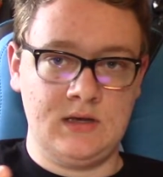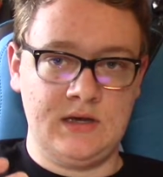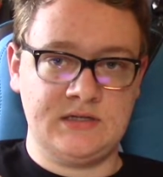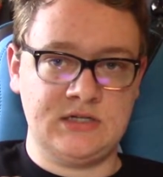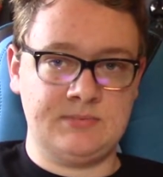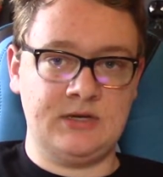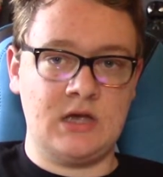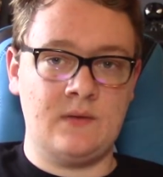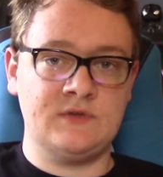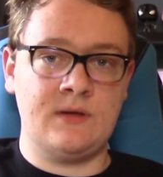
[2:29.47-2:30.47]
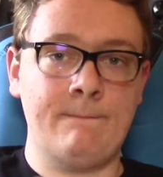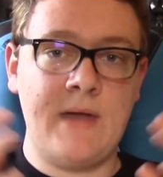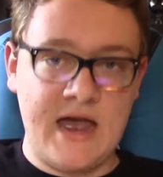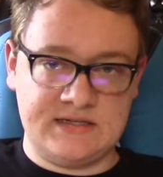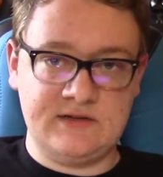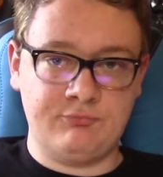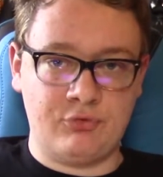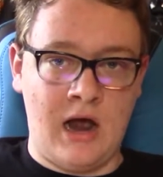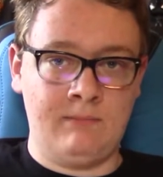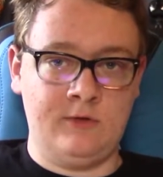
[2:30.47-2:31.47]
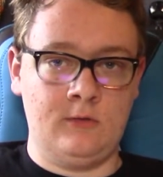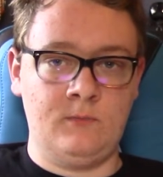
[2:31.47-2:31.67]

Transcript: It just becomes a massive problem